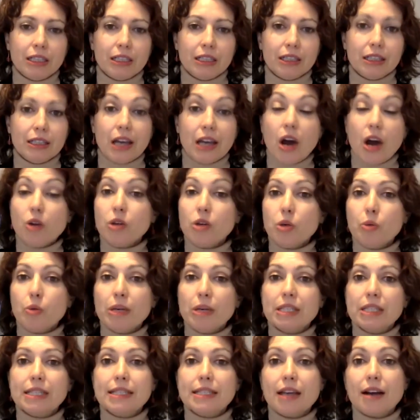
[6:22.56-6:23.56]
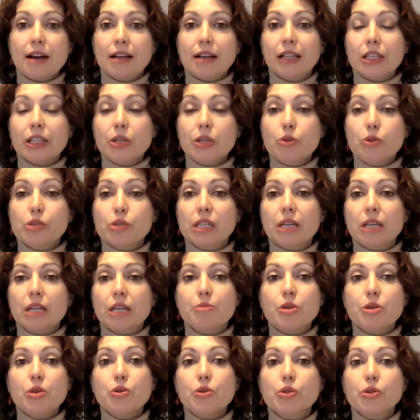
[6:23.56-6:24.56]
The only way to tackle use and
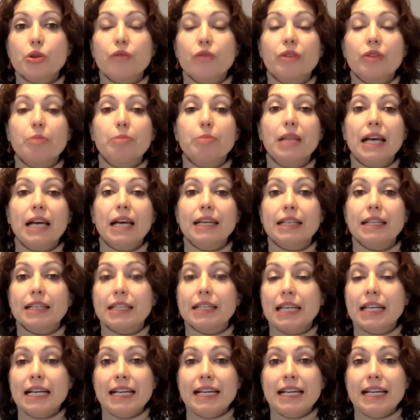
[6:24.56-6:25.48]
abuse of the planet